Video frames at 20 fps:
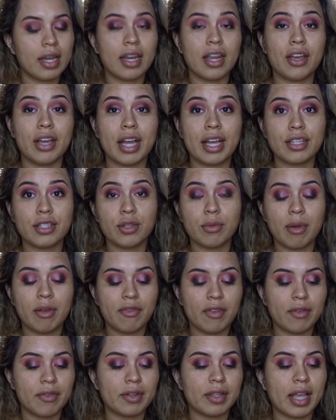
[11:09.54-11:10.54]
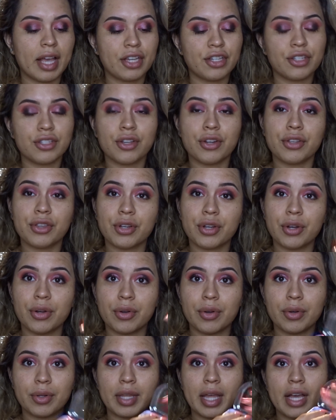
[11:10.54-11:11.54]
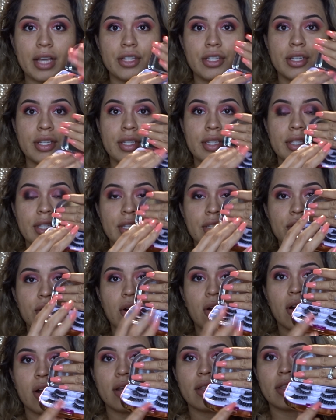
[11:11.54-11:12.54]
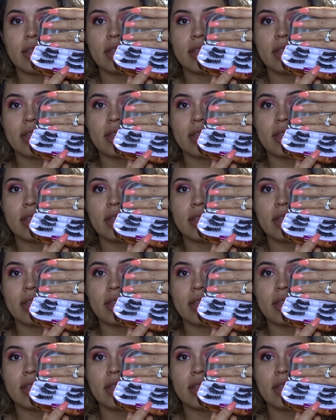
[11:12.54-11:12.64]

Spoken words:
Now you guys know my favorite lashes are the KoKo lashes. These are